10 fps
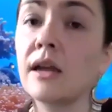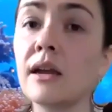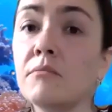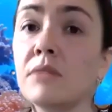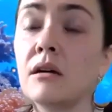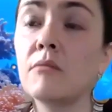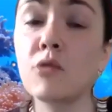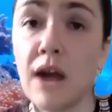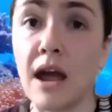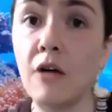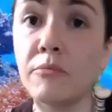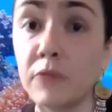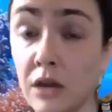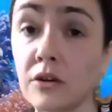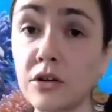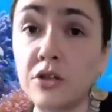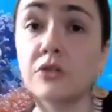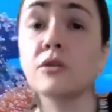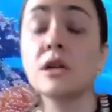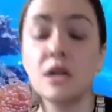it can be a morale killer
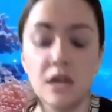too